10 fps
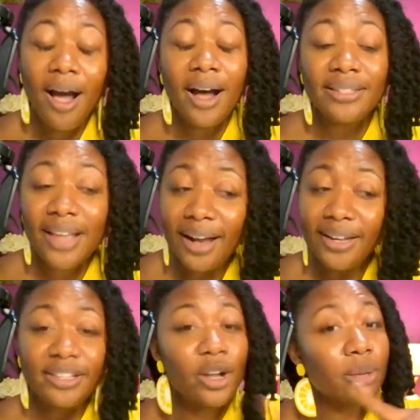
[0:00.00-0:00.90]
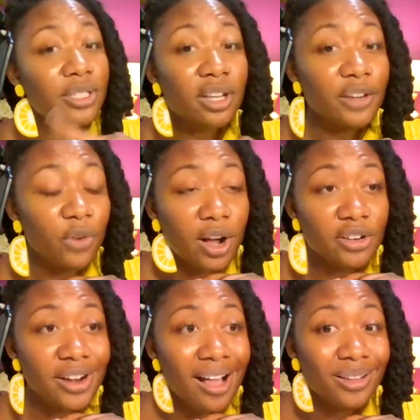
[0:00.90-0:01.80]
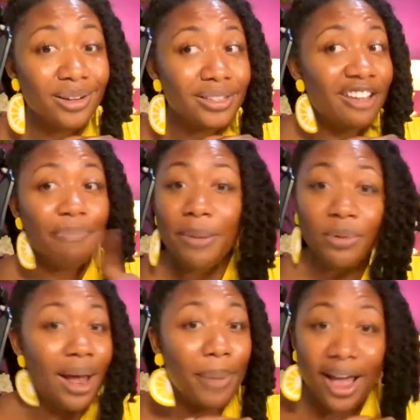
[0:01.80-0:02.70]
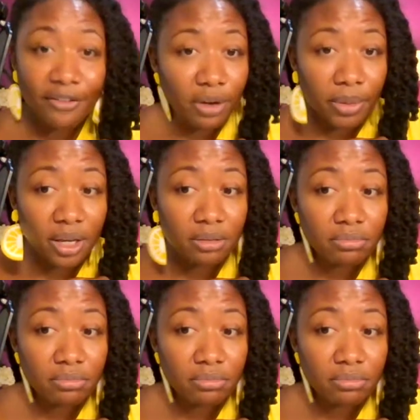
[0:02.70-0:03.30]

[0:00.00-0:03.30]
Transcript: A stock doesn't go up to $3,400 if people are not buying from it.